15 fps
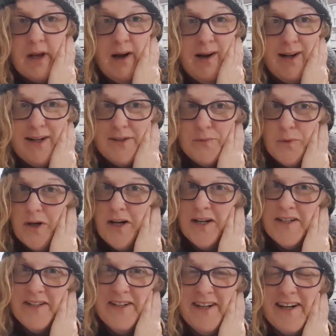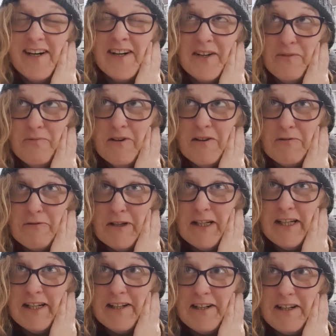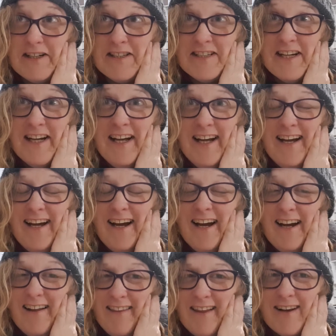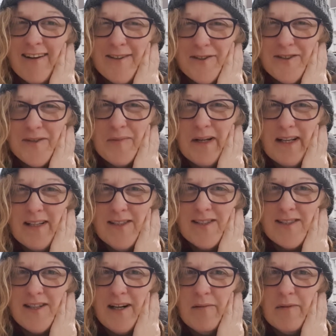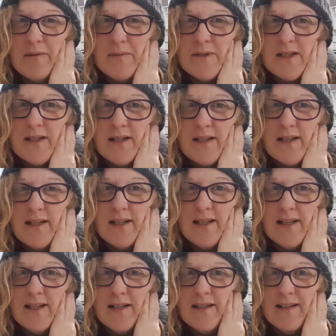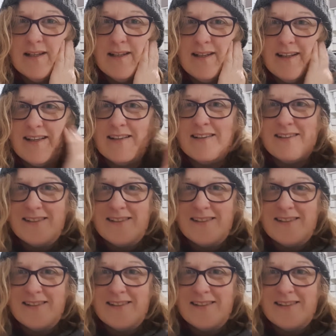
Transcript: I had worked really hard, and then I got to about lunchtime and I'm suddenly like